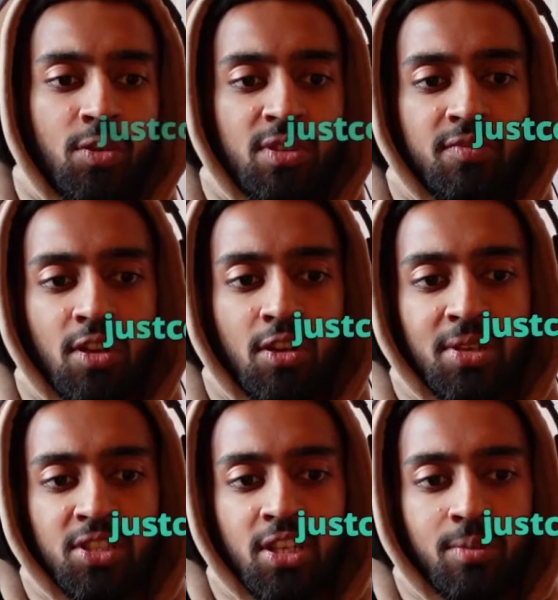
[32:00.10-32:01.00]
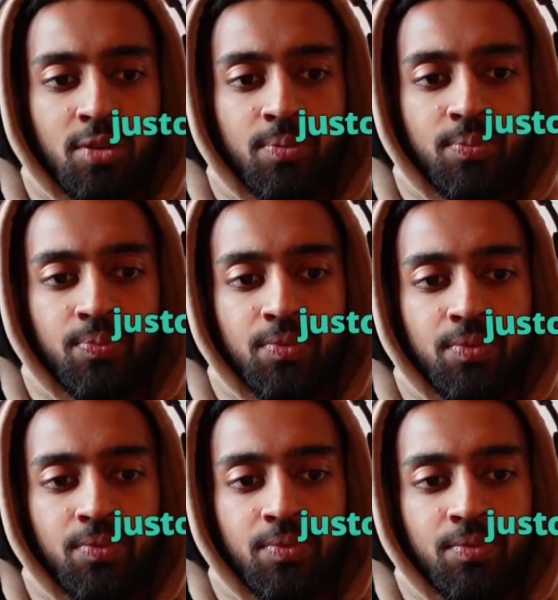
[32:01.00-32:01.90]
videos I've done on my channel, bro.
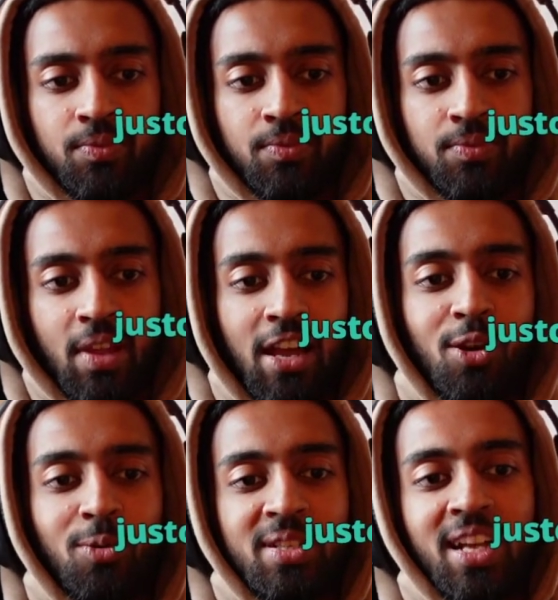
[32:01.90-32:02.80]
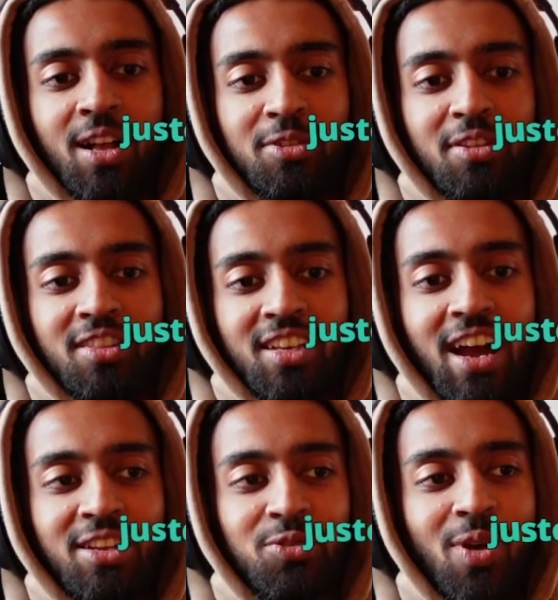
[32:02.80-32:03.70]
I can always tell the
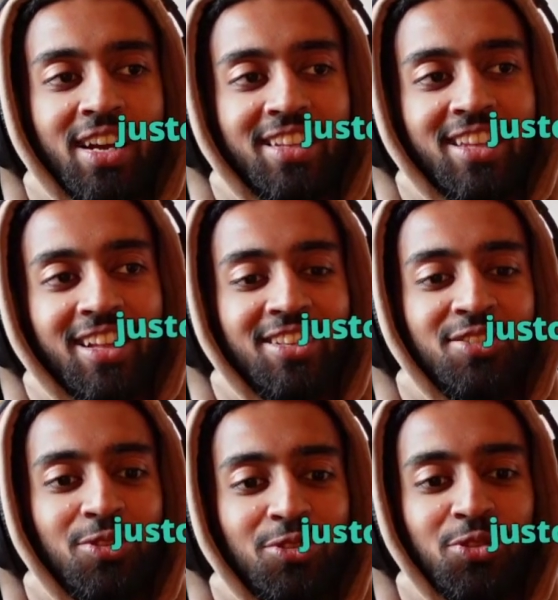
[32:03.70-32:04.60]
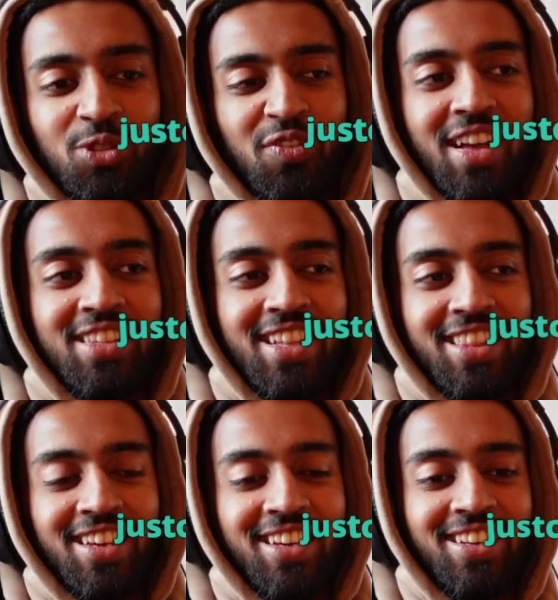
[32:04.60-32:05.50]
guys who act like they're like such huge fans, and
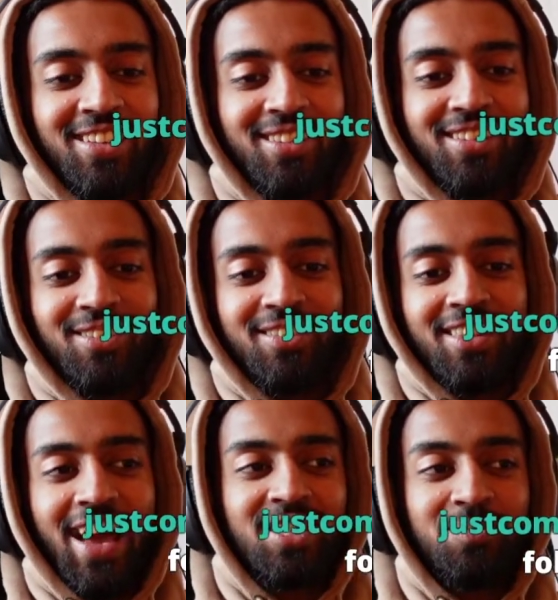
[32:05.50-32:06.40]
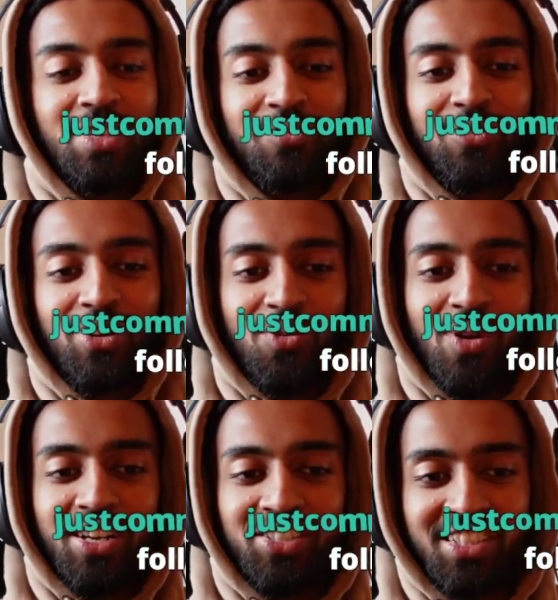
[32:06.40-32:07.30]
then they ask me for a
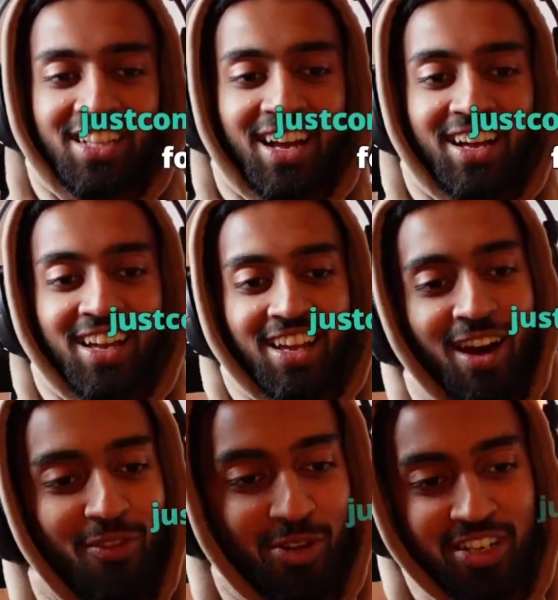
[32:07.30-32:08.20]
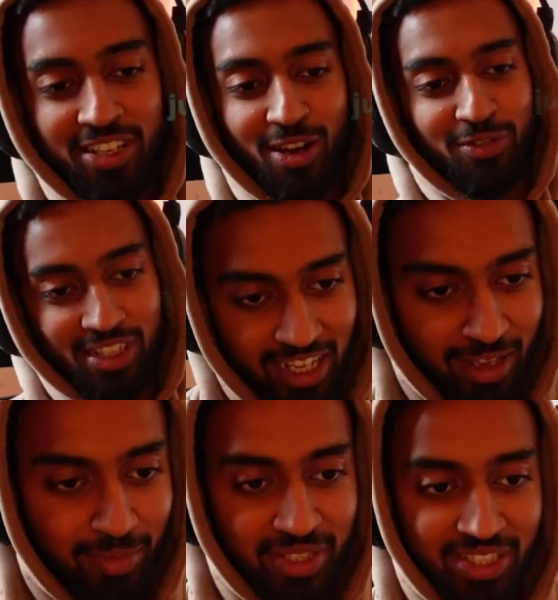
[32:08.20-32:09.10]
question that I've already covered like
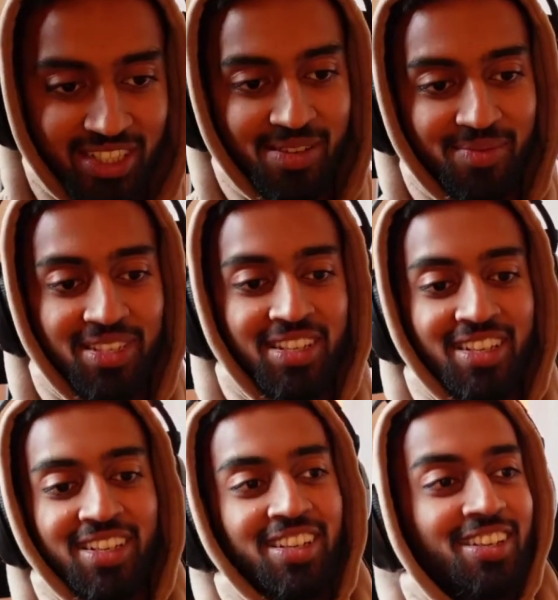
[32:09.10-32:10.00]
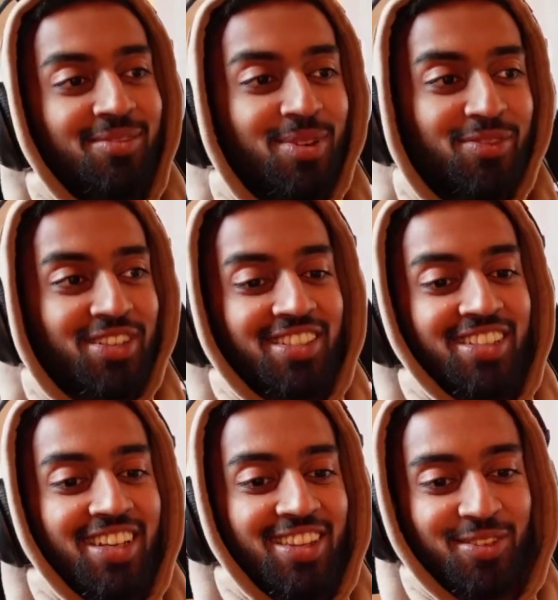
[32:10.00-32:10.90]
a bunch of times.
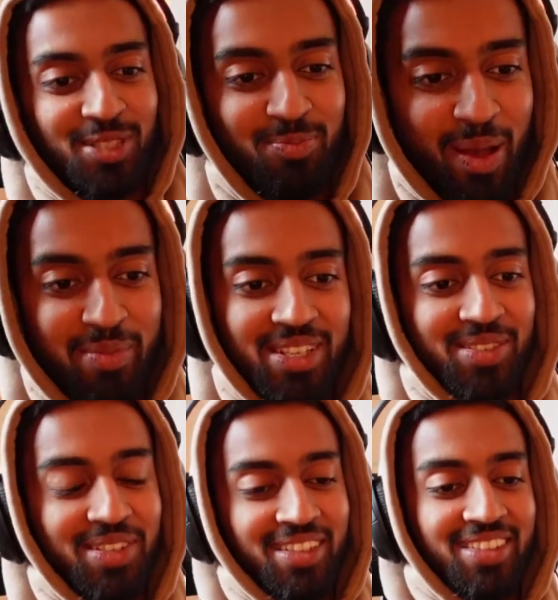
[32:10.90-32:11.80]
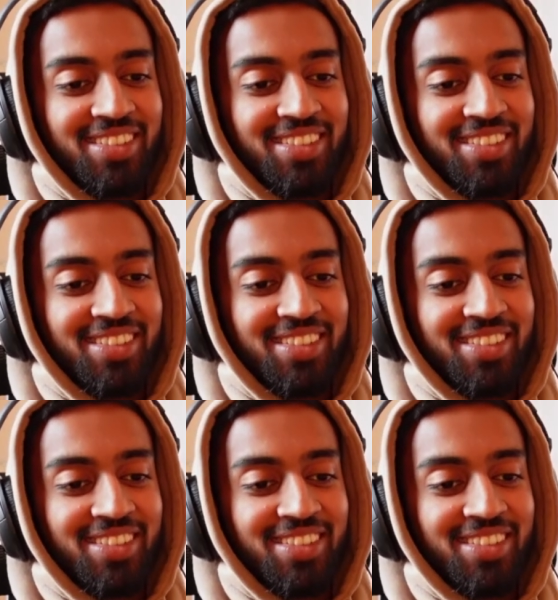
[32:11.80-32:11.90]
Motherfuckers. And they always spam it as well.